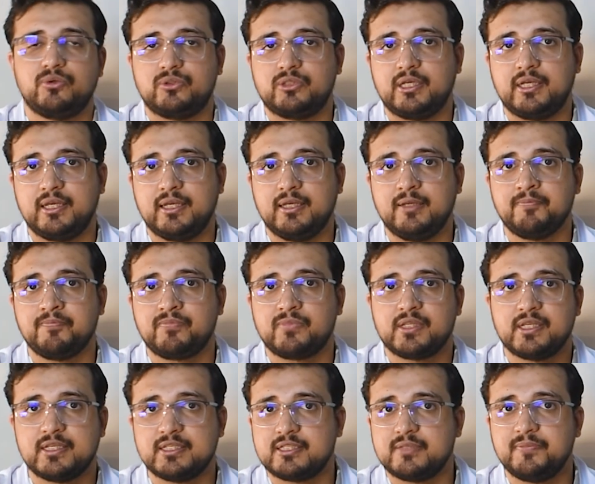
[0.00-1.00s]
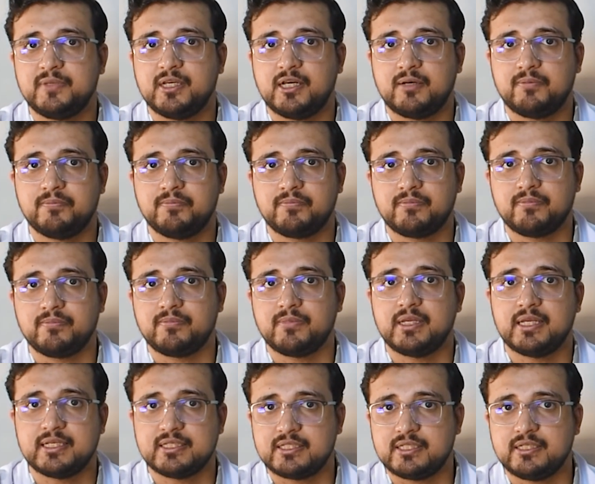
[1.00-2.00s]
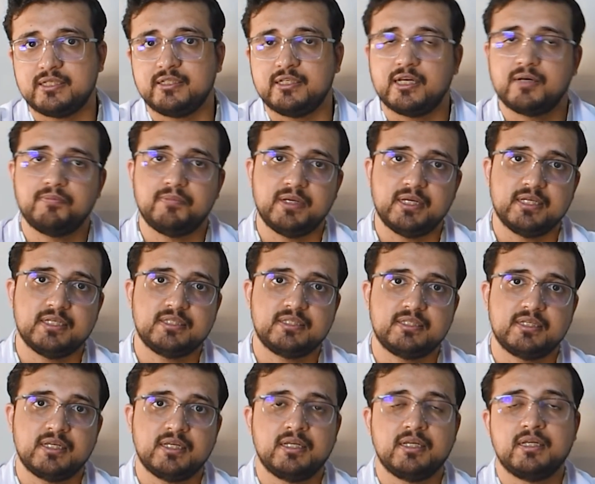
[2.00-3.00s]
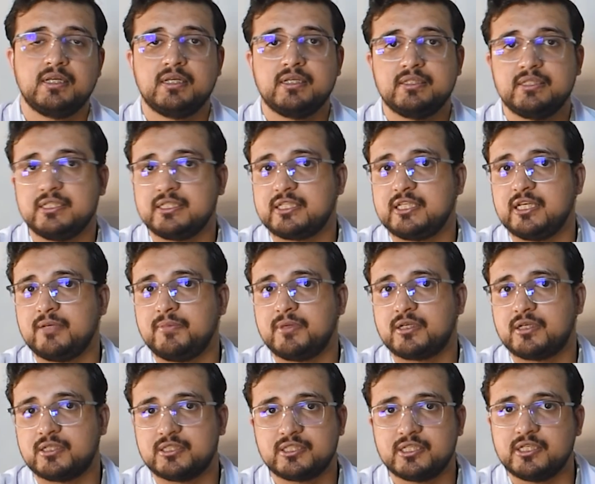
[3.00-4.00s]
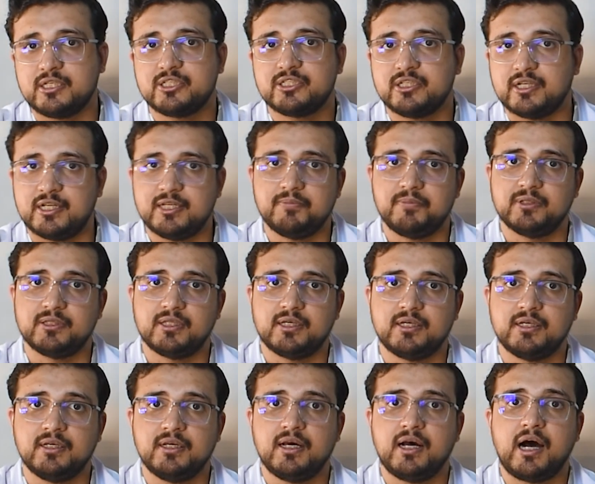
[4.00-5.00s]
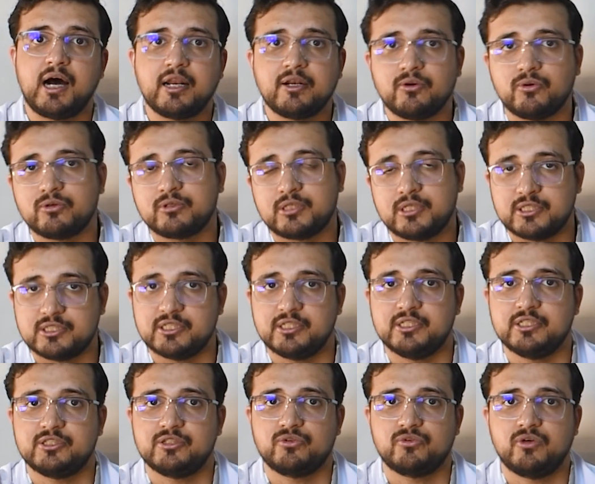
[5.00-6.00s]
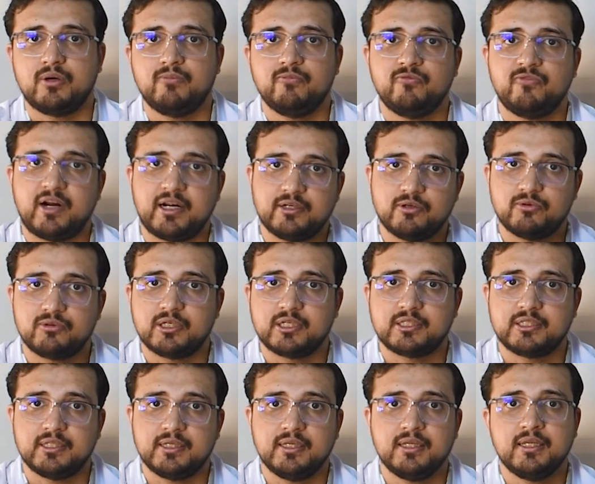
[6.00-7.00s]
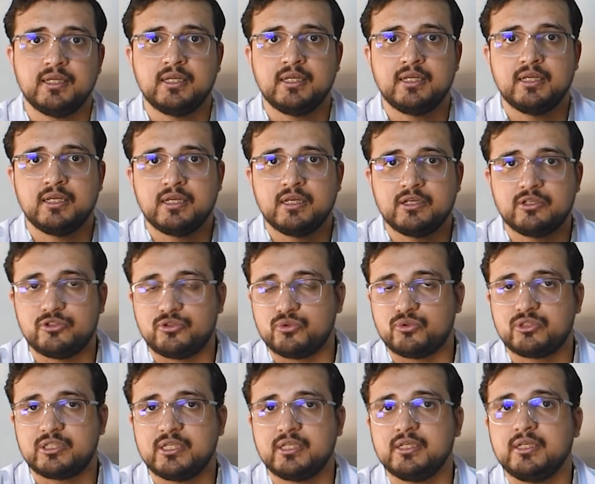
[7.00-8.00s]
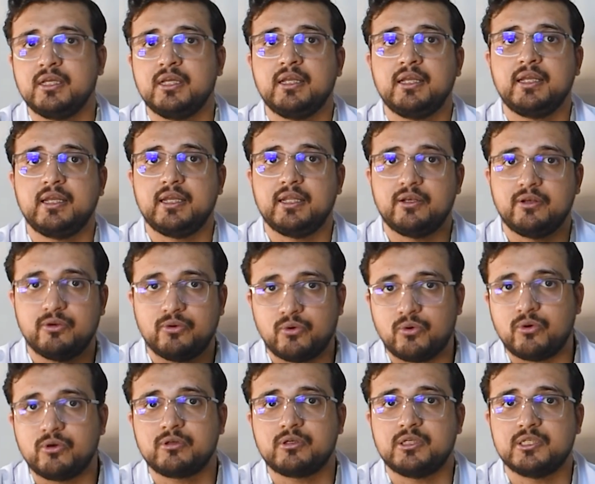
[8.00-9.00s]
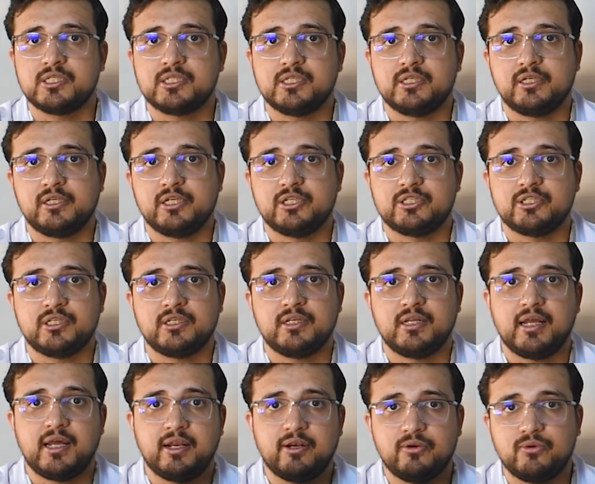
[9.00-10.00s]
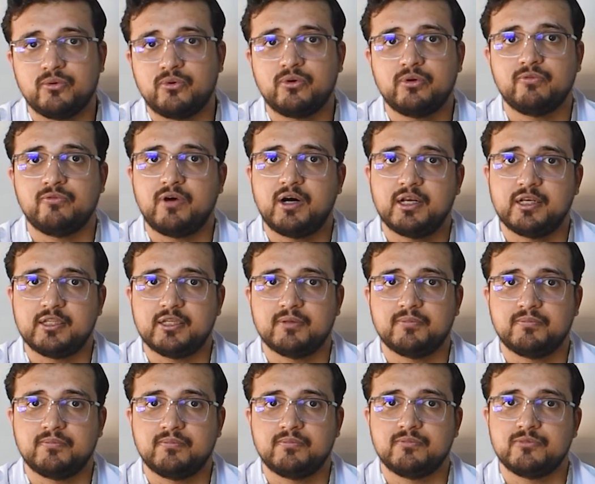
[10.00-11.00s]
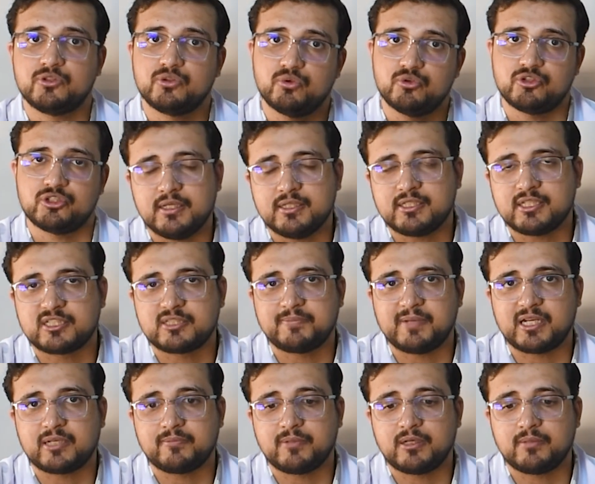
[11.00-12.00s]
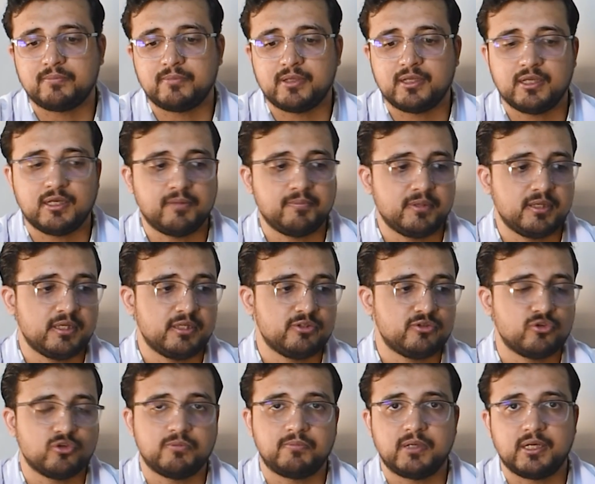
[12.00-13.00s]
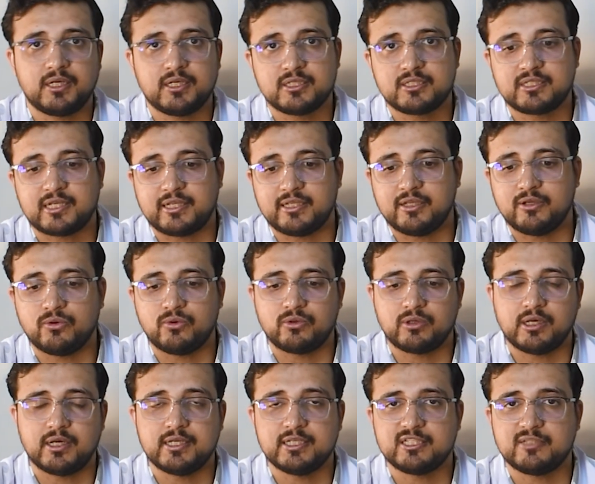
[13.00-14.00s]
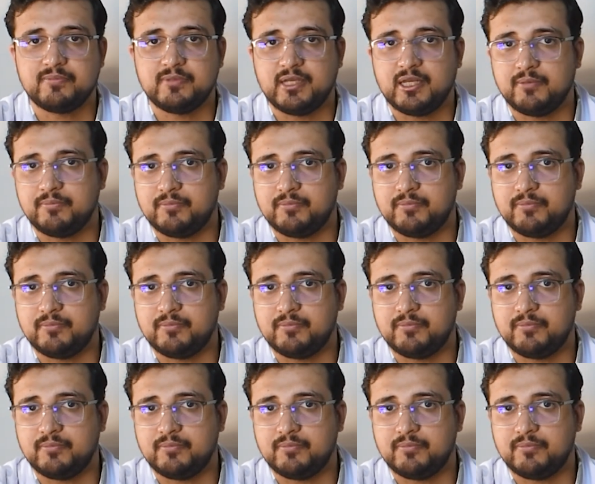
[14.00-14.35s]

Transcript: of acid-base titration is to determine the concentration of an acid or a base whose concentration is unknown by using another solution whose concentration is already known. For this experiment, we need a pipette,